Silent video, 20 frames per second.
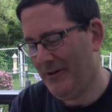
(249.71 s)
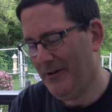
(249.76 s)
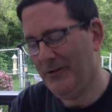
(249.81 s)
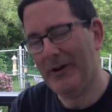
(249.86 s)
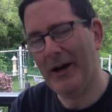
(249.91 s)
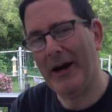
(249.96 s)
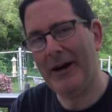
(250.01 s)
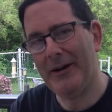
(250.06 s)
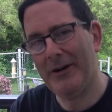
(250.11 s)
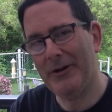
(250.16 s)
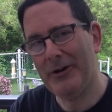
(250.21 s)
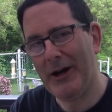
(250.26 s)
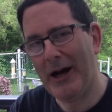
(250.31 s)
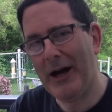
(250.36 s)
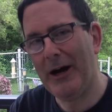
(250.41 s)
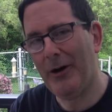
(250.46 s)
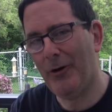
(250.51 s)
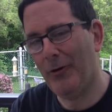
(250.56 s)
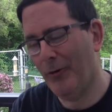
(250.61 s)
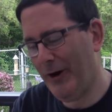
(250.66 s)
That is
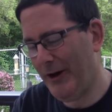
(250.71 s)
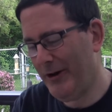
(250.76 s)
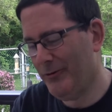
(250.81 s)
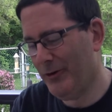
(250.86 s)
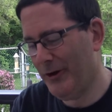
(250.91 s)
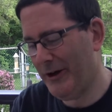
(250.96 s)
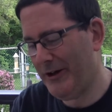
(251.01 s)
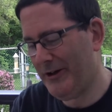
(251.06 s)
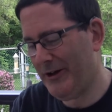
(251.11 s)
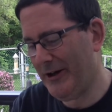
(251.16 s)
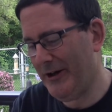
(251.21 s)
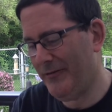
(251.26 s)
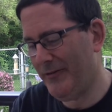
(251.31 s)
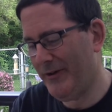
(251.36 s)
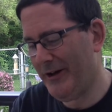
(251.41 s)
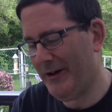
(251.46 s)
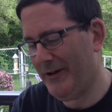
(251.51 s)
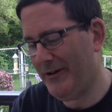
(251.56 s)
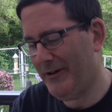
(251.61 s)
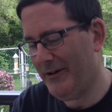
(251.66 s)
how we received
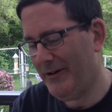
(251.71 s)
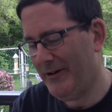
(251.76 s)
it.